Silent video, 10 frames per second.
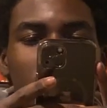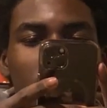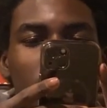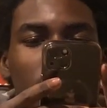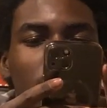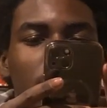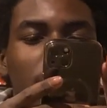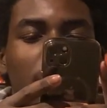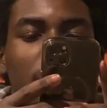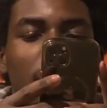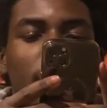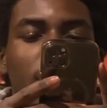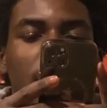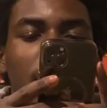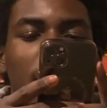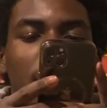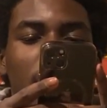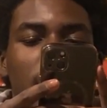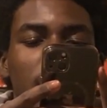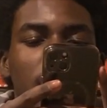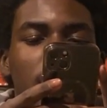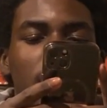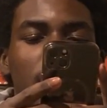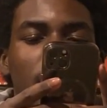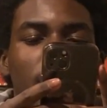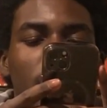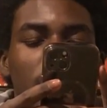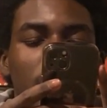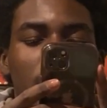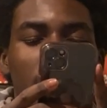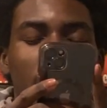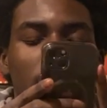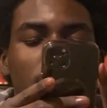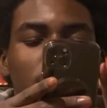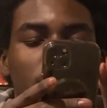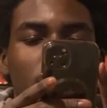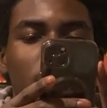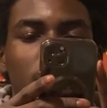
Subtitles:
Like, I really got... I'm really good at editing, bro.